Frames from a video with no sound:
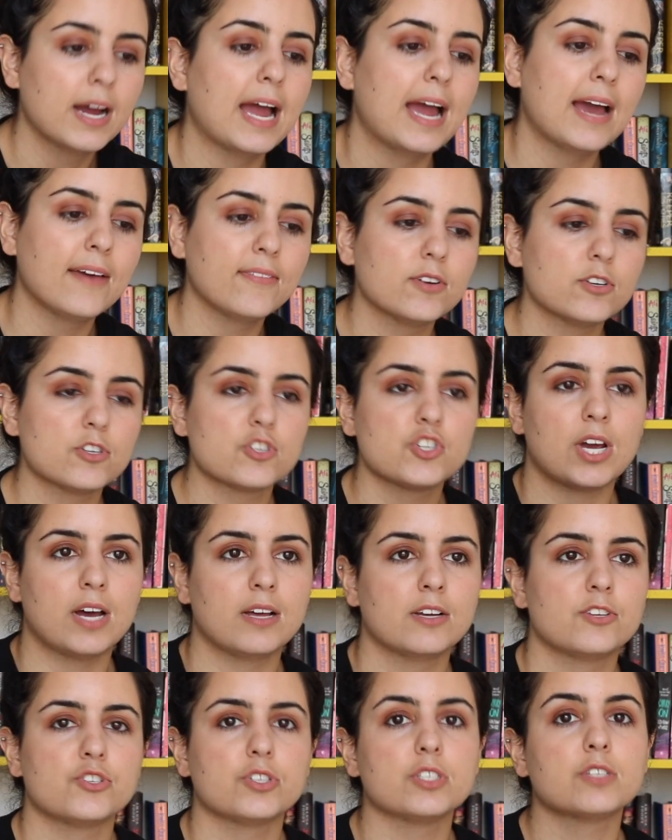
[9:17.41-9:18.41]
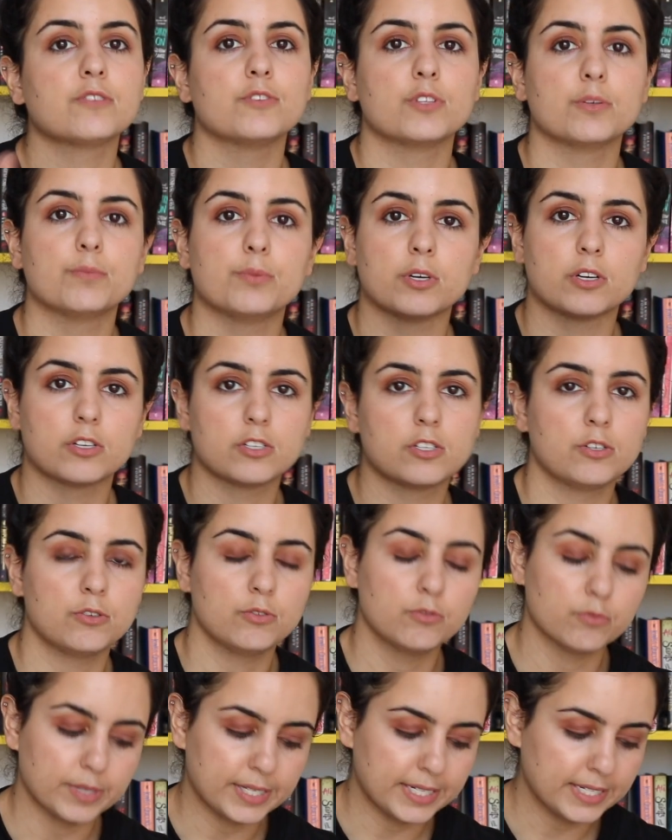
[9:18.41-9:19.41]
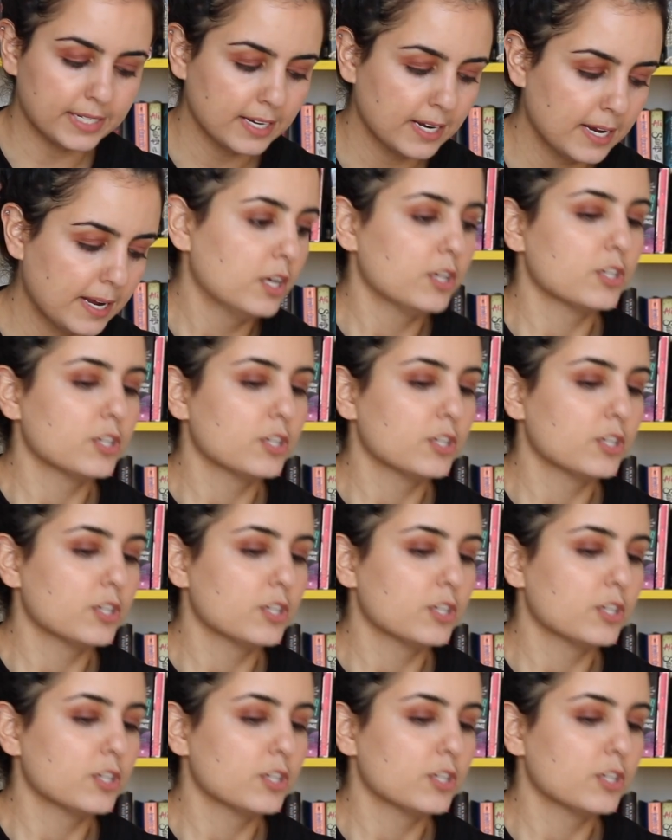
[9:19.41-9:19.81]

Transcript: and there's challenges for the books to read.